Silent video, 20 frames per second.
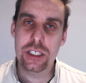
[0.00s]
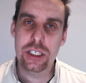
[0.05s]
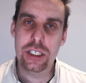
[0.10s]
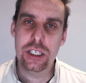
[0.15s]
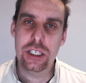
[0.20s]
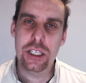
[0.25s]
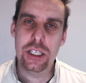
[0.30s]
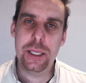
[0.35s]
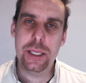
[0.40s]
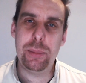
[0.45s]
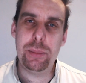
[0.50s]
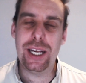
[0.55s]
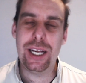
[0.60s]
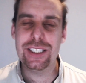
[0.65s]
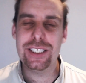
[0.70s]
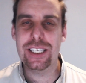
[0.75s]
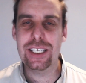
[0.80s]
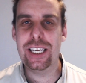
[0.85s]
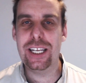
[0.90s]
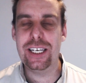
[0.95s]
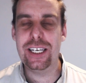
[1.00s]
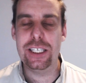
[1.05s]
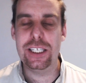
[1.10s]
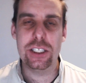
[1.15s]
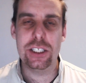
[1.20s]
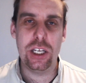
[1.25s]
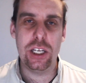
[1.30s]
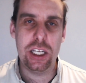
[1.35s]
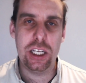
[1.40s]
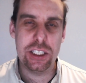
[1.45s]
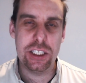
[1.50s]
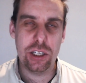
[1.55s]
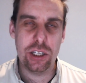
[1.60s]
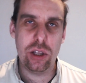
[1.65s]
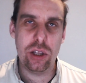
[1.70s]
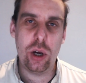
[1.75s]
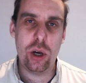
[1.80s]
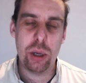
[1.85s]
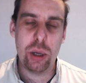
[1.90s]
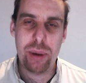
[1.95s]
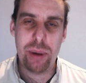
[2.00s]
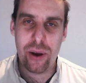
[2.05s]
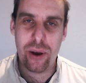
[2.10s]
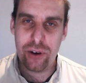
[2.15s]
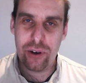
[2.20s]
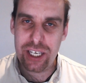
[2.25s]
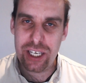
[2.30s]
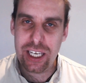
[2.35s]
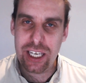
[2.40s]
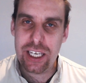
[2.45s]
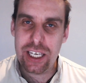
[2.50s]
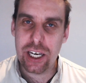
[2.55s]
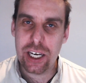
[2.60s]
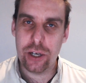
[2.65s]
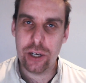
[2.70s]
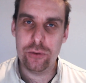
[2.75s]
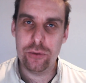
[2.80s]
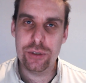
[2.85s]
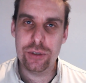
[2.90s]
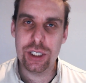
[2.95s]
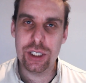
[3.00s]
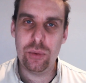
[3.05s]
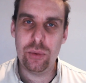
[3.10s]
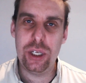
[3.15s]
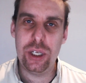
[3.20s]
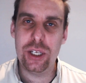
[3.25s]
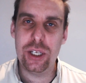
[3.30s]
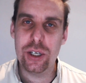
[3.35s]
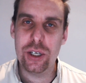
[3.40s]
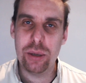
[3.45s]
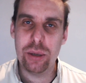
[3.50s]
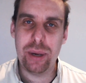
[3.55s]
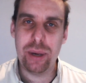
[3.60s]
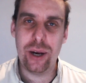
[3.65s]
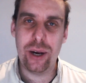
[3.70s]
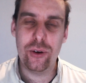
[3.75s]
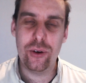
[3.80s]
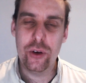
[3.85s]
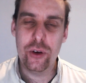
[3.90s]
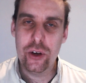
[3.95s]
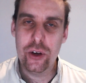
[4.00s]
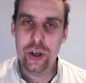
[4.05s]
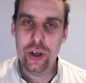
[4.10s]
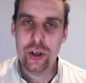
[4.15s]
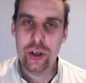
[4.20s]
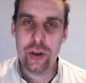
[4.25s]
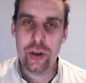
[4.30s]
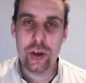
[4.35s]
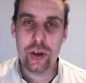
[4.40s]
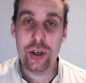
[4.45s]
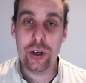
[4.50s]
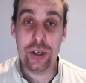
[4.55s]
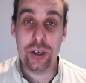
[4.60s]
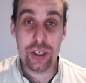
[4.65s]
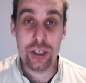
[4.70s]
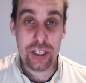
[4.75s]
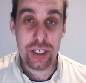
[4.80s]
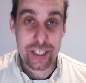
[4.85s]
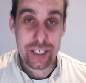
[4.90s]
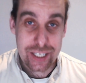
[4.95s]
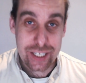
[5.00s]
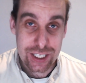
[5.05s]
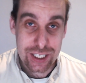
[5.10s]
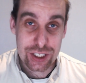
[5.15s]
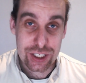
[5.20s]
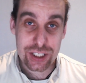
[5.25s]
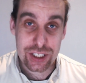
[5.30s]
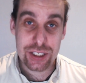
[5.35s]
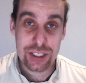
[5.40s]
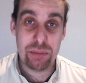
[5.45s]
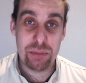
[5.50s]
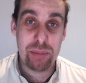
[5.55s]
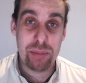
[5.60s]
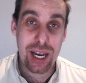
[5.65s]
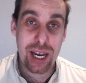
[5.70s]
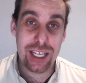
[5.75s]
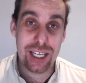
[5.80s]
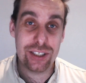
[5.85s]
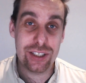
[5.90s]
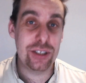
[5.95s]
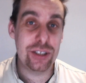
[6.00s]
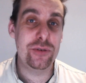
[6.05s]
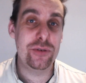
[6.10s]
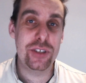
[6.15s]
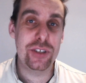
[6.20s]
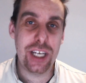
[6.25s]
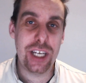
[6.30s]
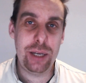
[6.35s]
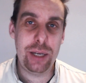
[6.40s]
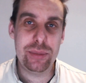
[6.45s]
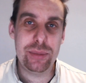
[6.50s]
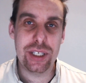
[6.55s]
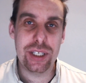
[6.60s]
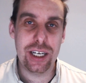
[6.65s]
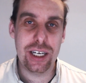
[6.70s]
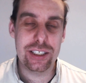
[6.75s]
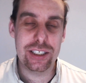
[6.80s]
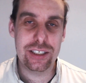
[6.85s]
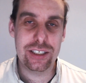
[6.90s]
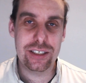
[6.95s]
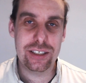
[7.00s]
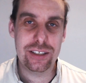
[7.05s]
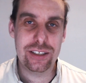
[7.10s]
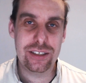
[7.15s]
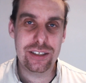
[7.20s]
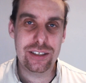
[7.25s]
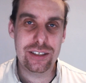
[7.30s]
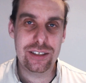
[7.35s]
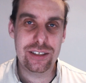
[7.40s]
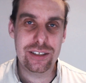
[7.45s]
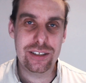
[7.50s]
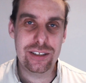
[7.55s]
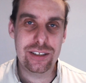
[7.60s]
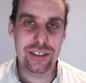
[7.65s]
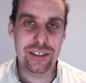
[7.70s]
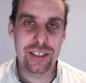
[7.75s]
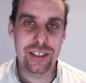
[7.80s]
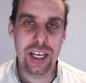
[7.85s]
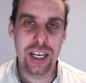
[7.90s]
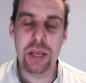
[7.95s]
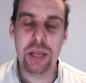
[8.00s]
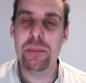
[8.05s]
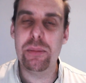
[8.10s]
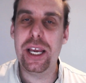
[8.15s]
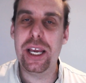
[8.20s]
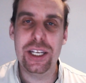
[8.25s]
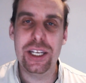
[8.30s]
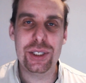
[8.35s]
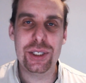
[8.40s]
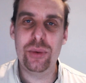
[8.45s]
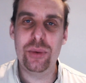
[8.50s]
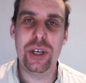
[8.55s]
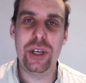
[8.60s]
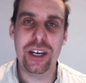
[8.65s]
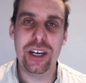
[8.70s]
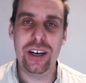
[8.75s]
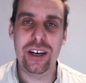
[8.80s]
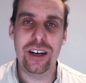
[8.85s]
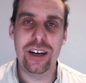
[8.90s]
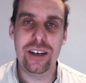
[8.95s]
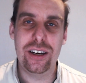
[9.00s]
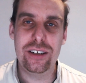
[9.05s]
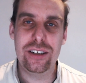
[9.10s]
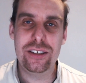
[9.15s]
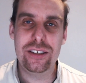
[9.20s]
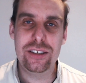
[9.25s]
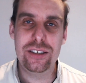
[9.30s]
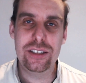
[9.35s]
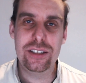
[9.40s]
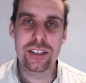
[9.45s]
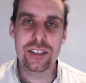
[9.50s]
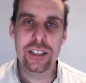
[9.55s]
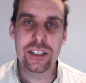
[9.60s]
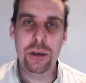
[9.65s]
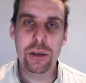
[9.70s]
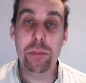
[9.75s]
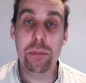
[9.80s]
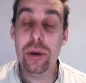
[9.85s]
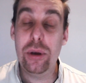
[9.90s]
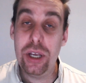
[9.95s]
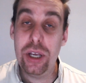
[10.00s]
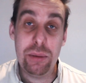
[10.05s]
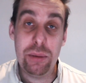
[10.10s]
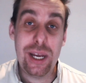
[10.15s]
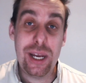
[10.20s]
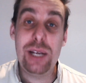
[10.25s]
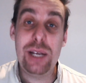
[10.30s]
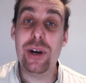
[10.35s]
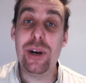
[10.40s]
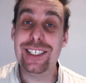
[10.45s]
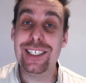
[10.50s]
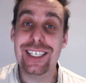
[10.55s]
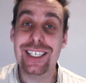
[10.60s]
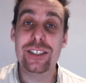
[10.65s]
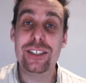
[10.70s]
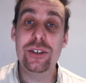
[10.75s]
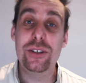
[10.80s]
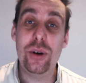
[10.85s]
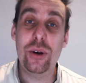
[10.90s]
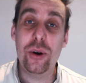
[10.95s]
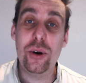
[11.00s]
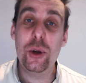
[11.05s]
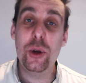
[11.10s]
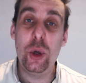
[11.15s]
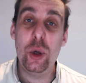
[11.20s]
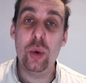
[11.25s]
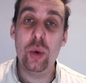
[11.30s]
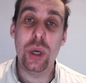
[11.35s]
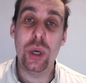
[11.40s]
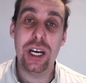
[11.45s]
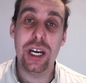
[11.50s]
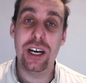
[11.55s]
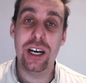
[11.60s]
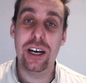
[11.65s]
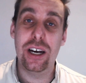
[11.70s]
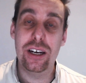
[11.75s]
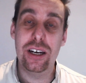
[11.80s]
The masculine is a lot about ego, so we look at the conditions and patterns that have shaped us and made us who we are. But in many ways, that's not who we are.